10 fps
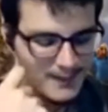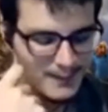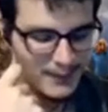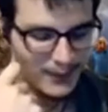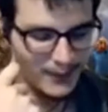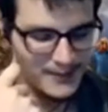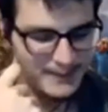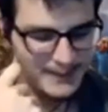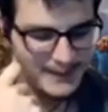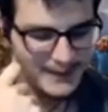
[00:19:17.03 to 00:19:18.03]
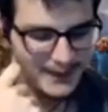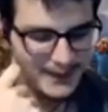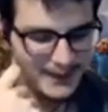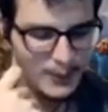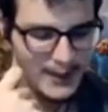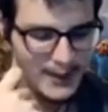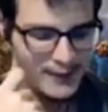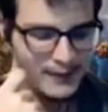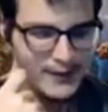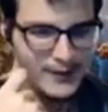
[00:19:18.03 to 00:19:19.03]
but ultimately, like, what we have
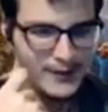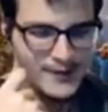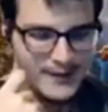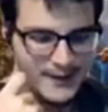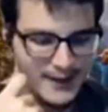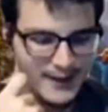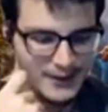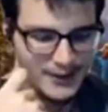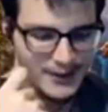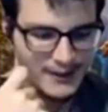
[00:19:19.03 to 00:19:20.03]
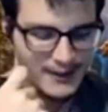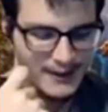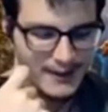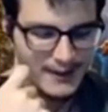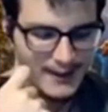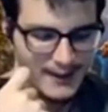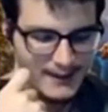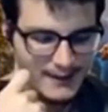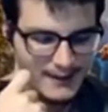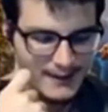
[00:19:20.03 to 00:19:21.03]
here is a technology that
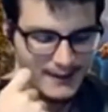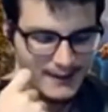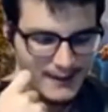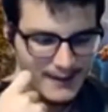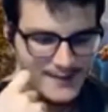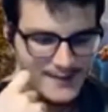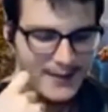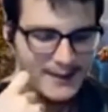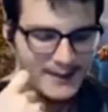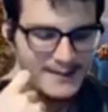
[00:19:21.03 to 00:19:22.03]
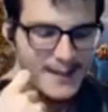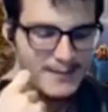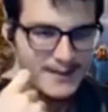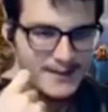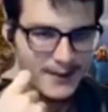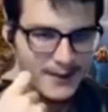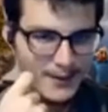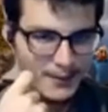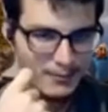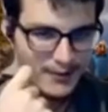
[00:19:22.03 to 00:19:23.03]
is directly tapped into the
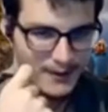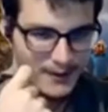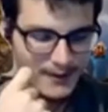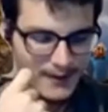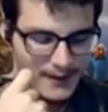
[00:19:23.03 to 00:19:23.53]
quantum field,